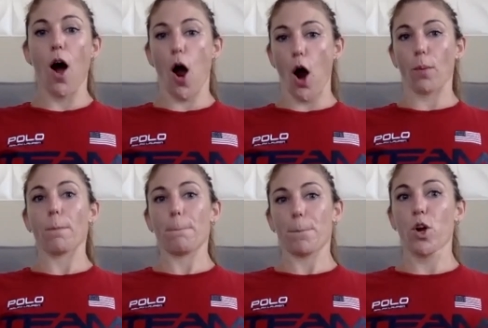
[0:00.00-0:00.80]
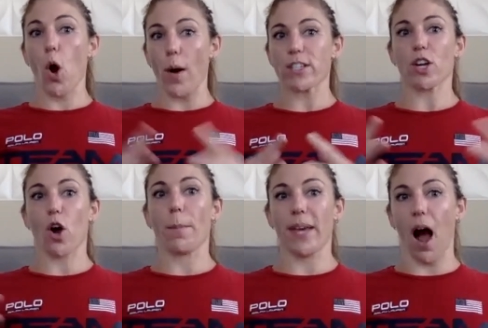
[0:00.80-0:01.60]
are going to go
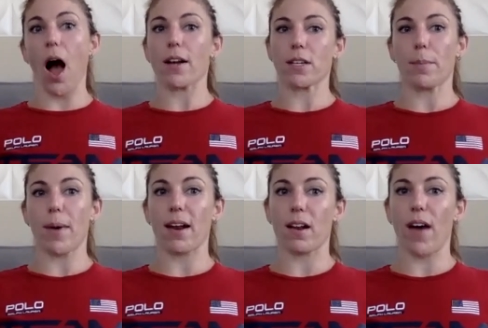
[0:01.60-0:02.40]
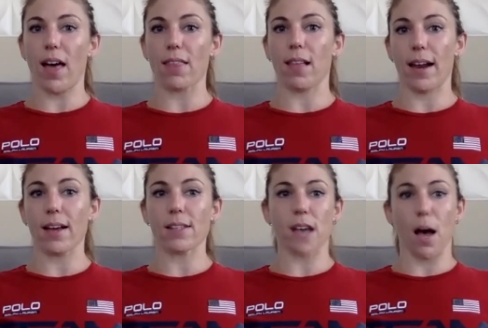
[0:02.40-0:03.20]
beyond competitive
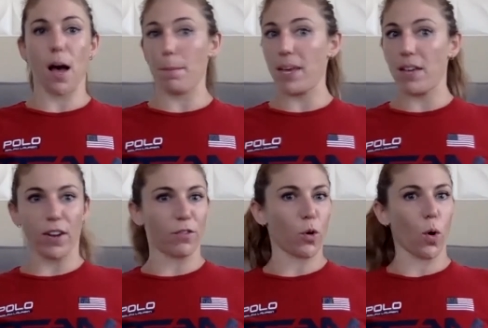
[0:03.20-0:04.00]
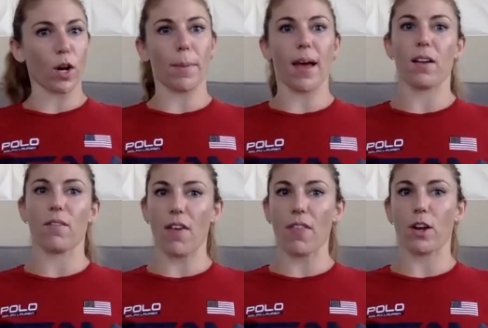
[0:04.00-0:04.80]
athletics, even if your competitive
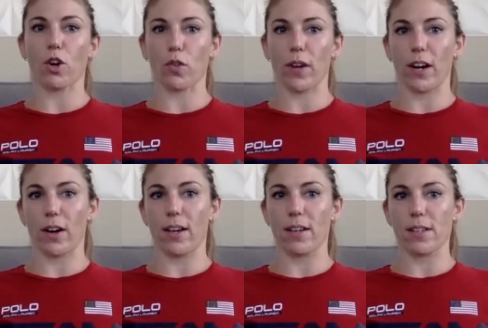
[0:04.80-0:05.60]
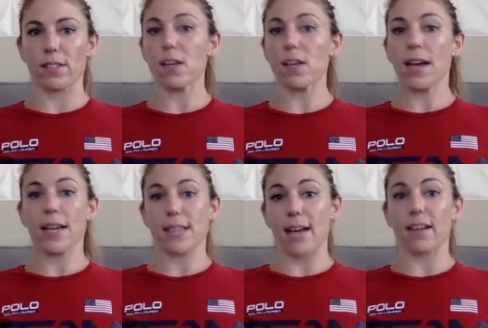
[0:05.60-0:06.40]
athletic career is
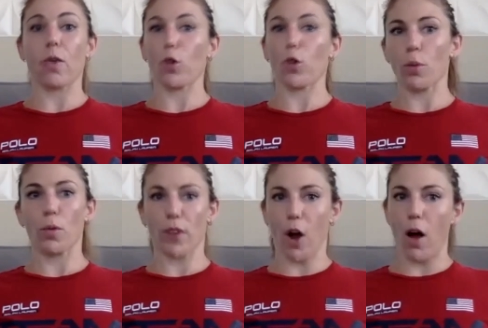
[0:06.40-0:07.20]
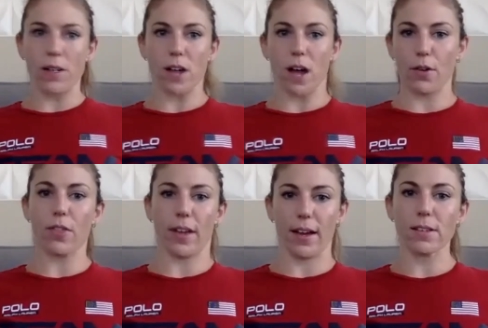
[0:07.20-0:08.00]
ending or you're moving on to other
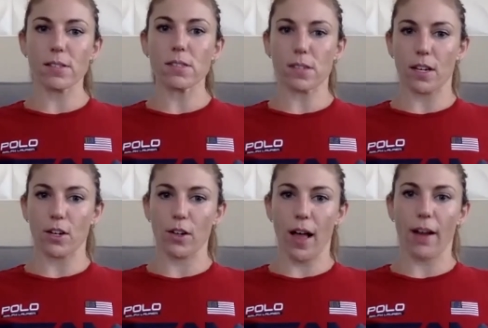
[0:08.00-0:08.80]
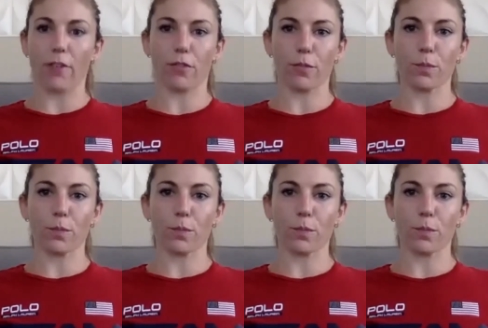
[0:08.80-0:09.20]
things in your life.